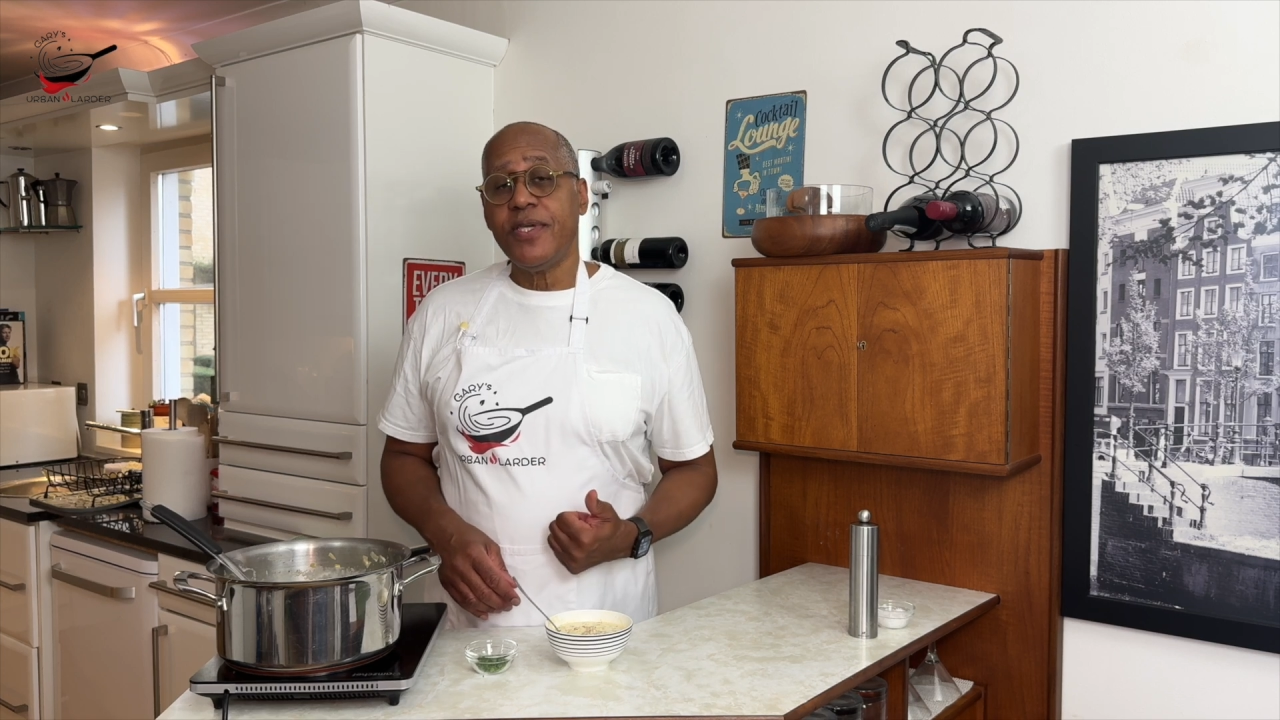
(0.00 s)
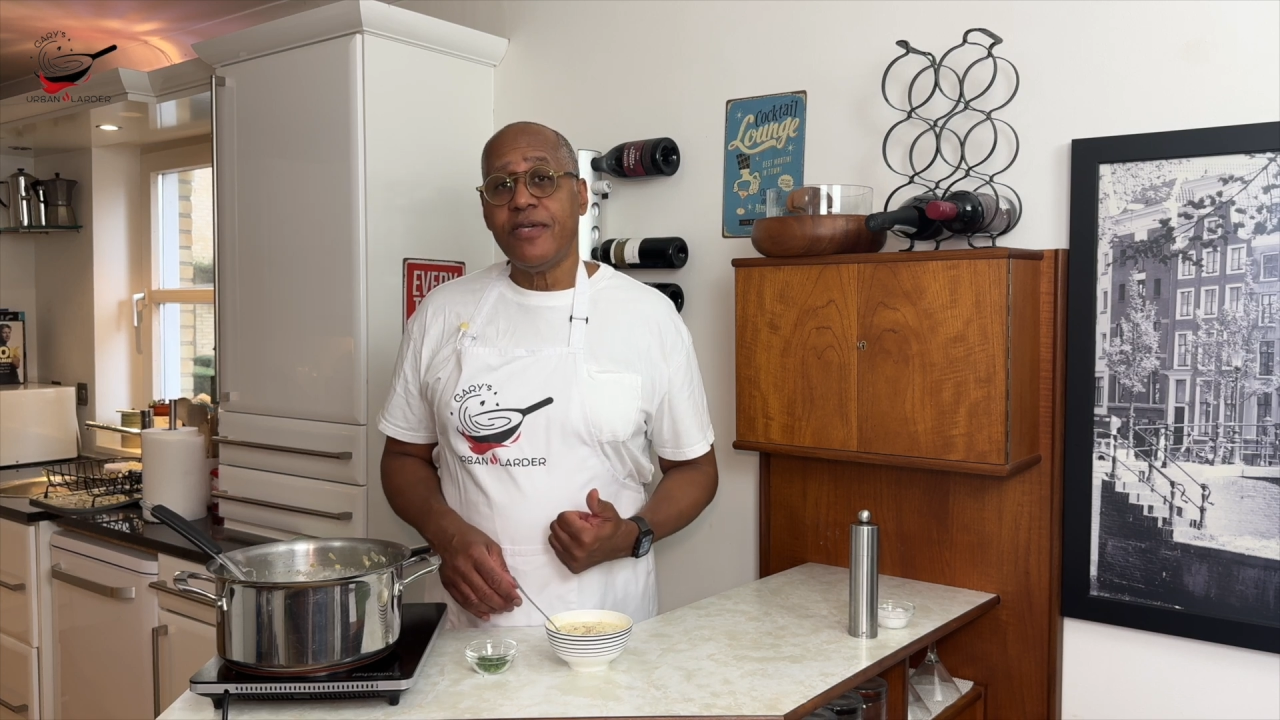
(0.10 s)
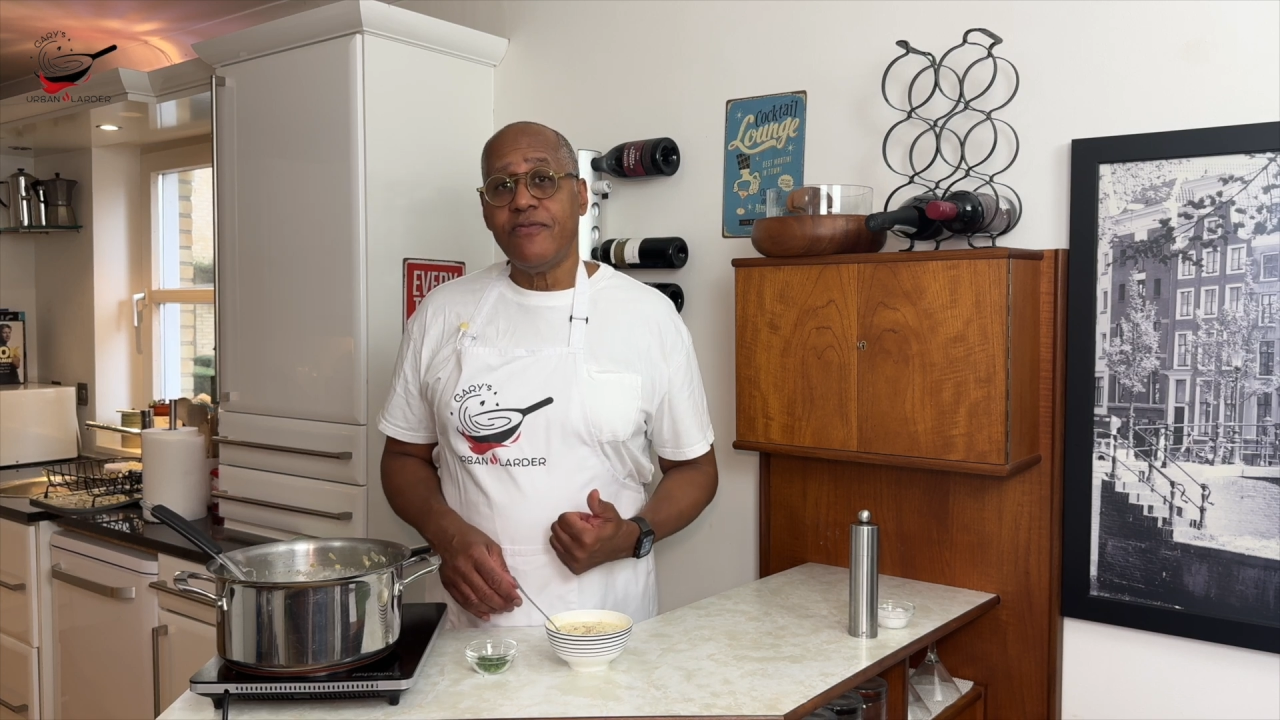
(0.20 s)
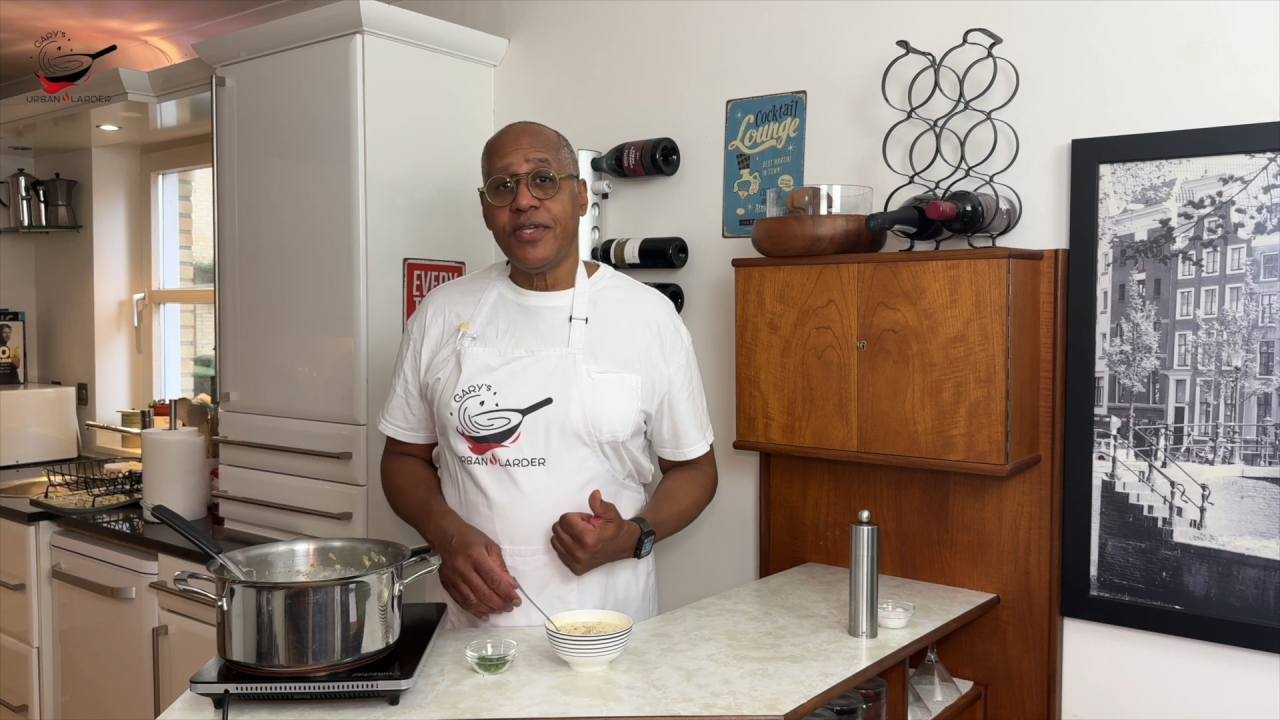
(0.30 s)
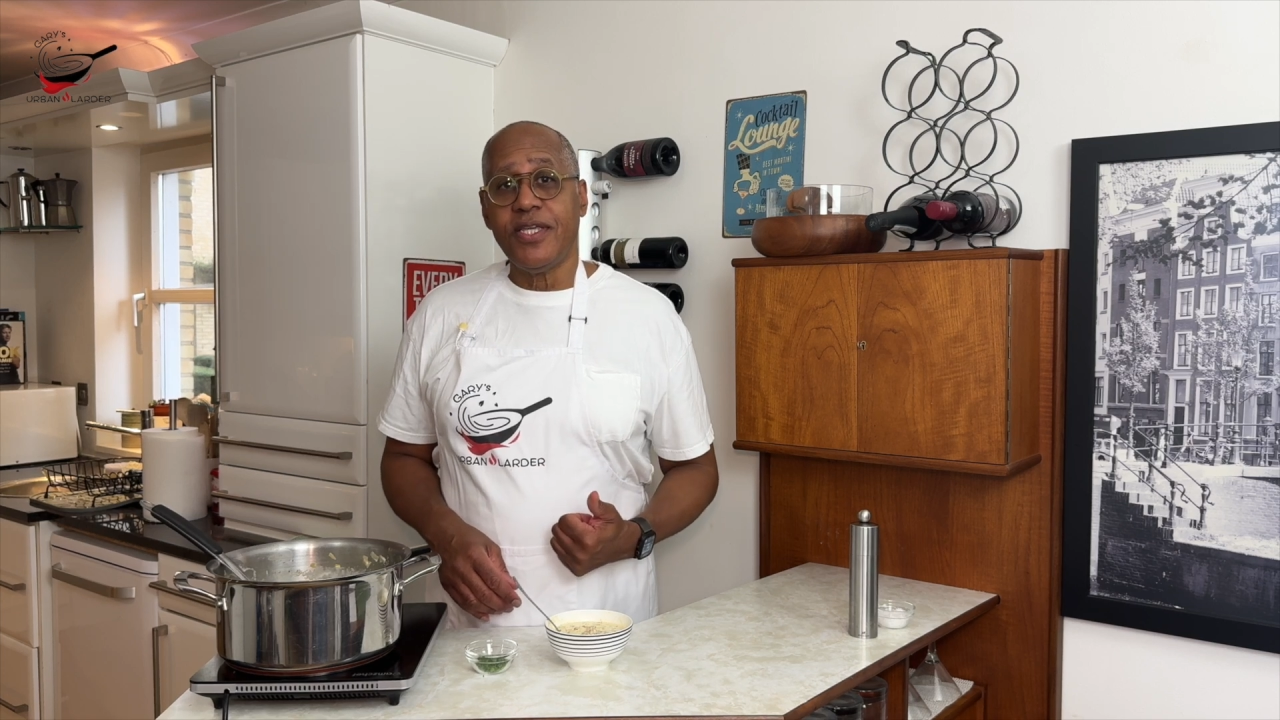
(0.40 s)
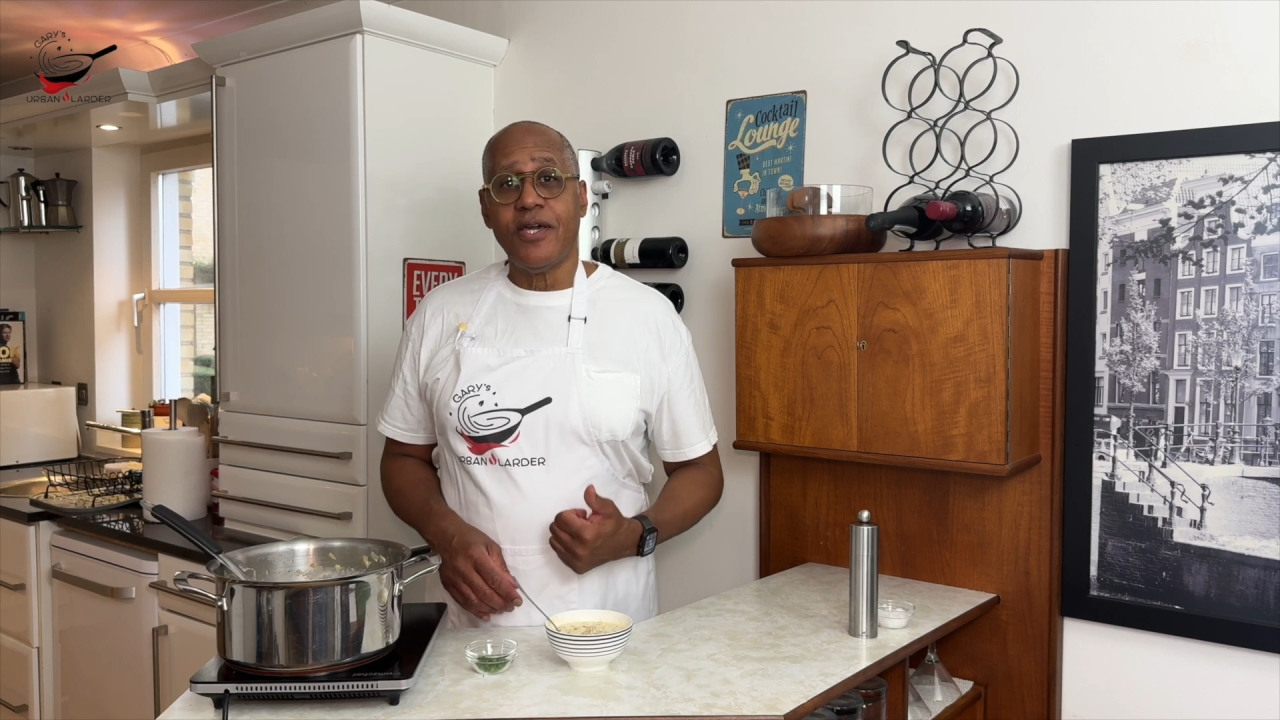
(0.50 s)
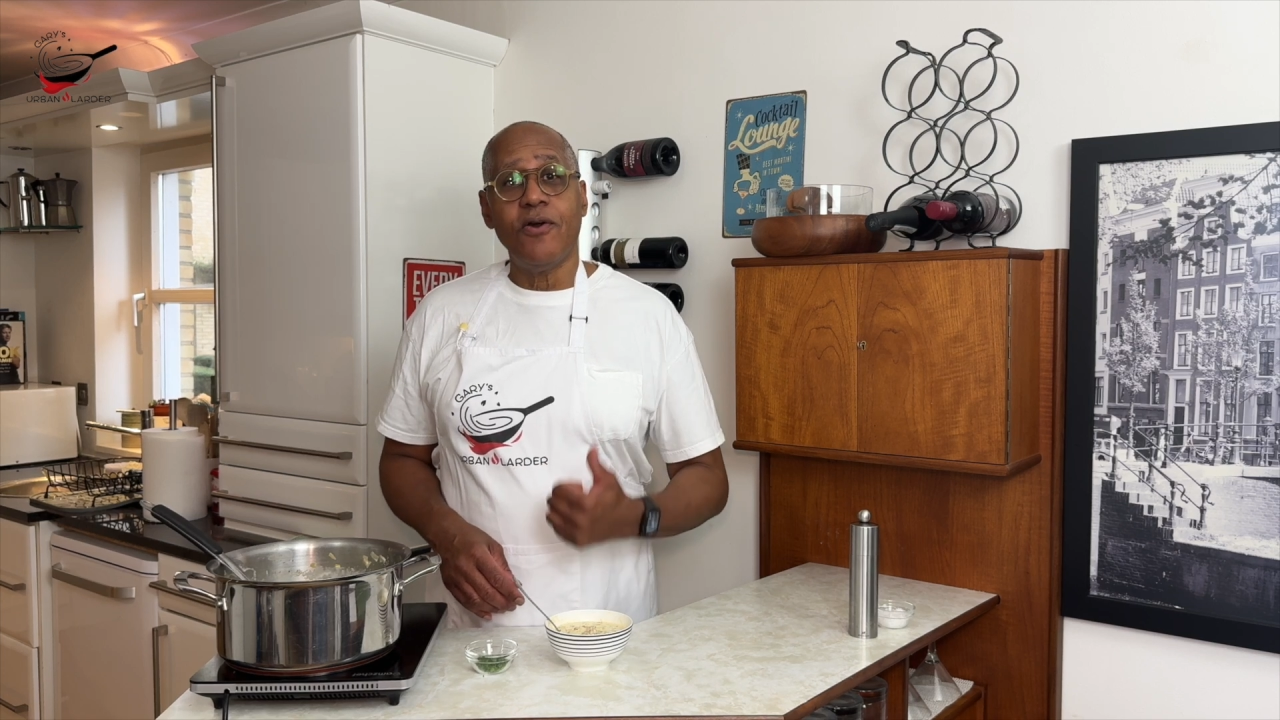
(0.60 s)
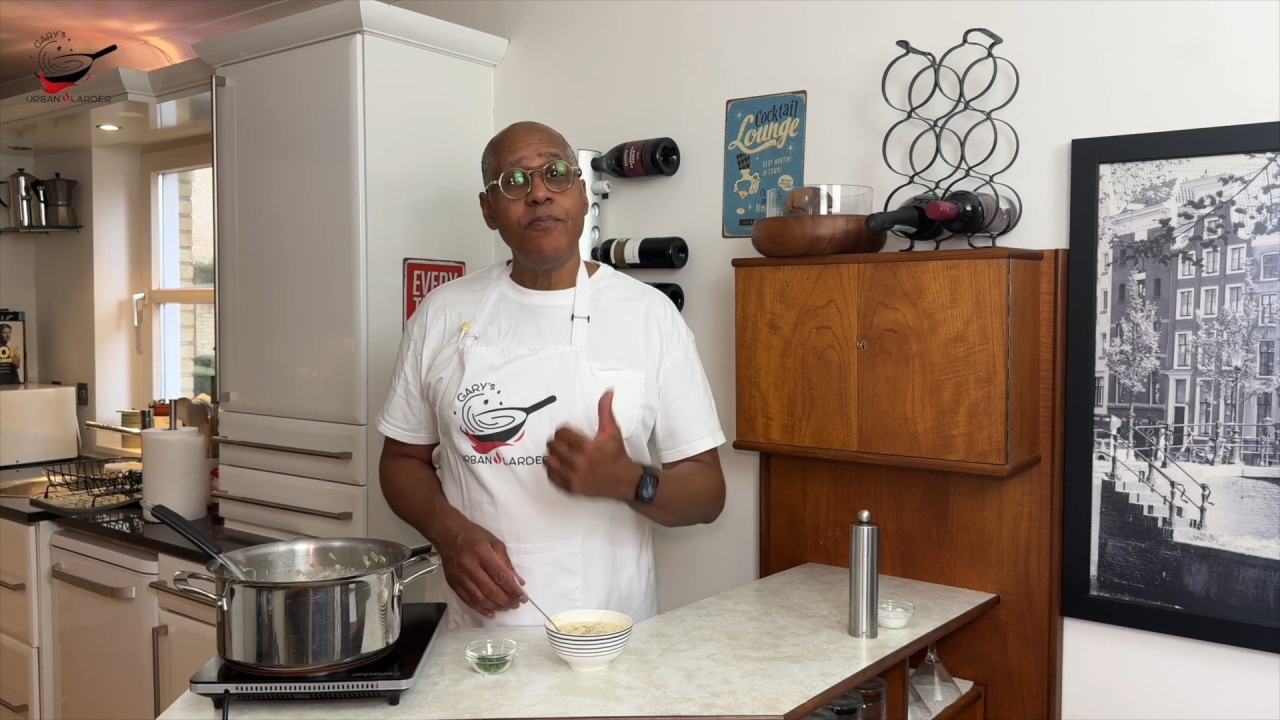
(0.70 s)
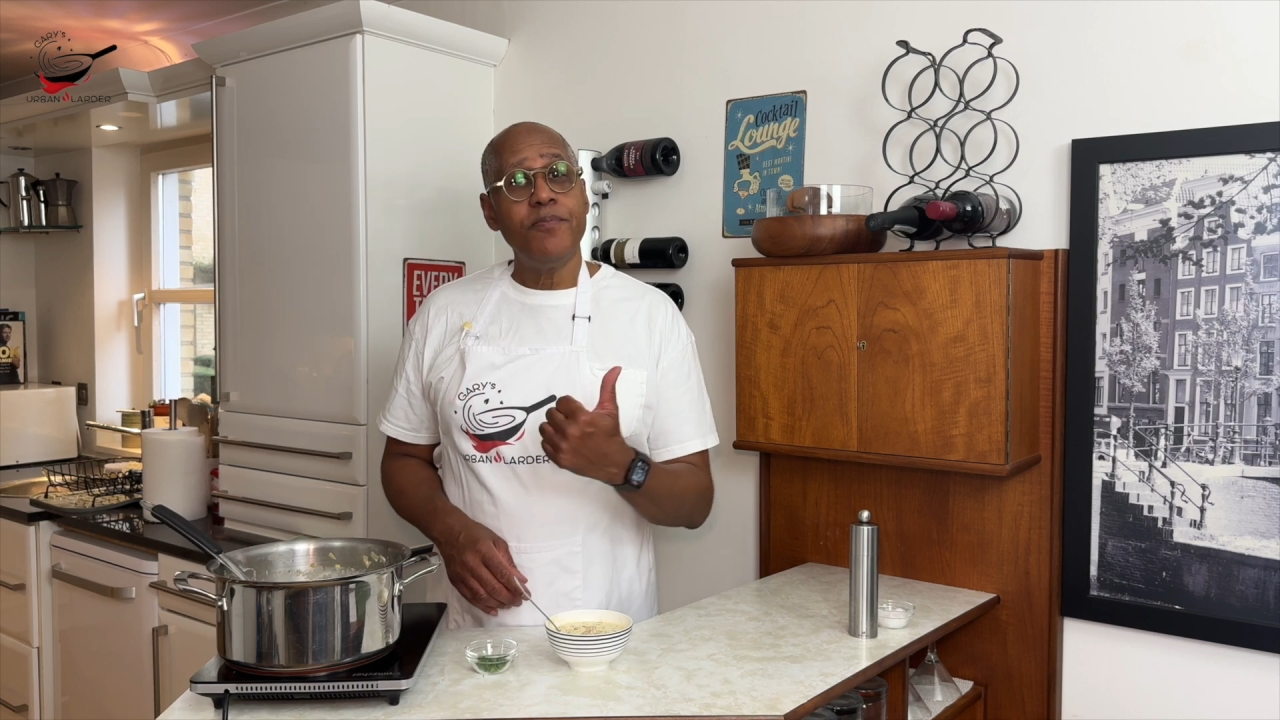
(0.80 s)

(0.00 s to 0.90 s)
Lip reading: and video,